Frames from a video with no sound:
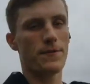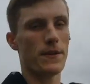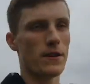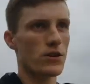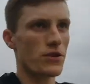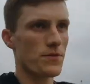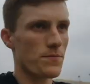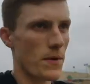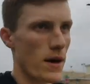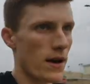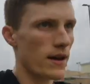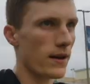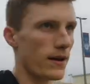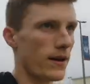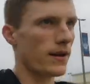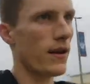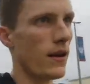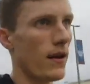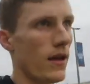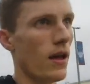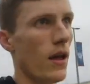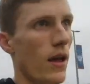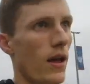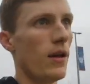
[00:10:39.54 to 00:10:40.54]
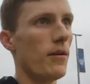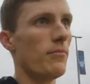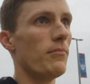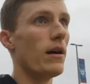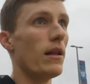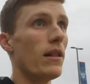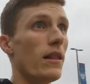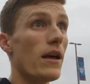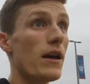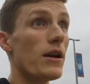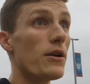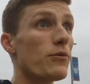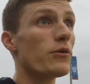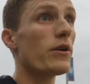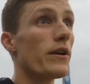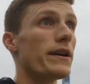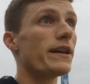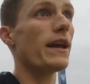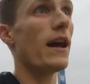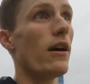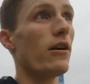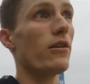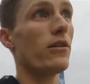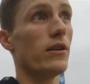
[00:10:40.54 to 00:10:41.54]
finished my leg
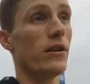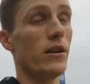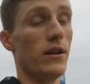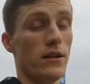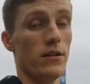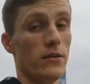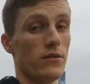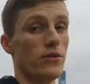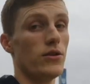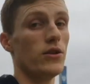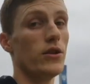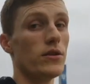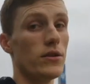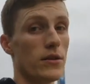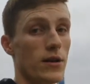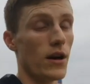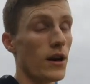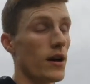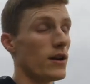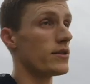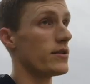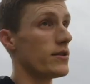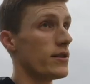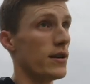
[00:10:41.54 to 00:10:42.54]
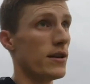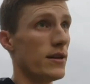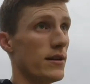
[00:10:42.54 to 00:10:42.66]
workout, and good gosh,